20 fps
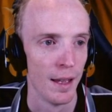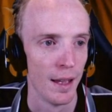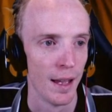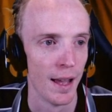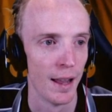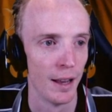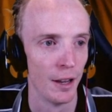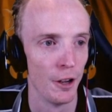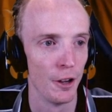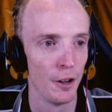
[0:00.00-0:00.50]

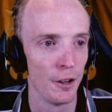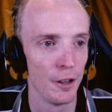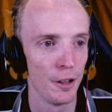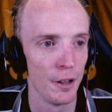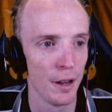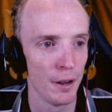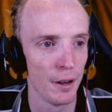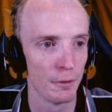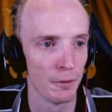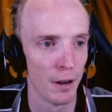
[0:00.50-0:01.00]
Hello,
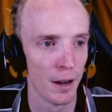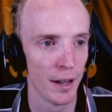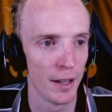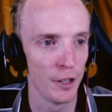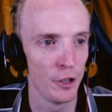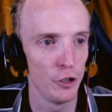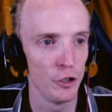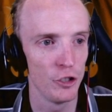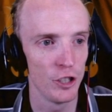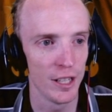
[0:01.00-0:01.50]

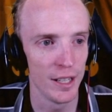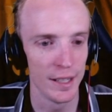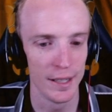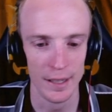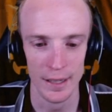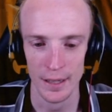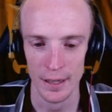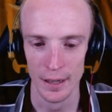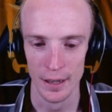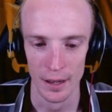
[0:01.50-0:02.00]

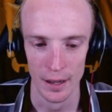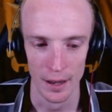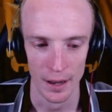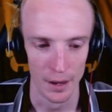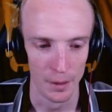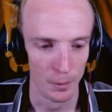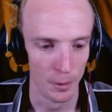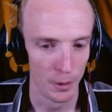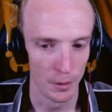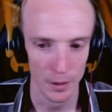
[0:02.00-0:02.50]
Ryuji,
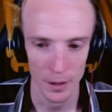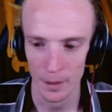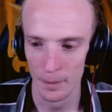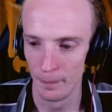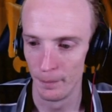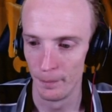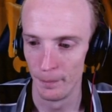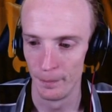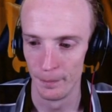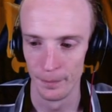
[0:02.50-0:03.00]
and
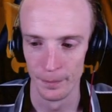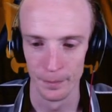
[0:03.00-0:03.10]
welcome.